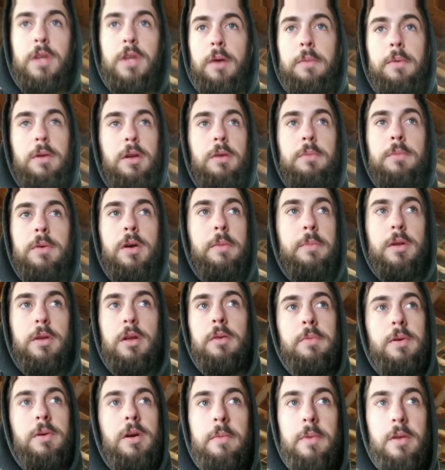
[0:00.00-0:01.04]
I pull
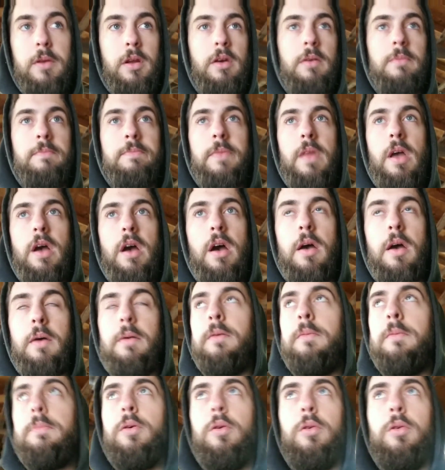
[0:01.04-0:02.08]
over at
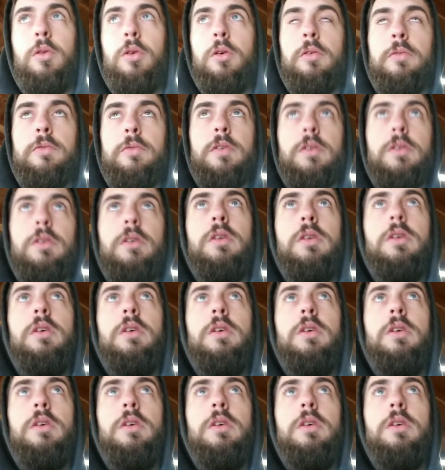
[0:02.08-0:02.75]
another gas station.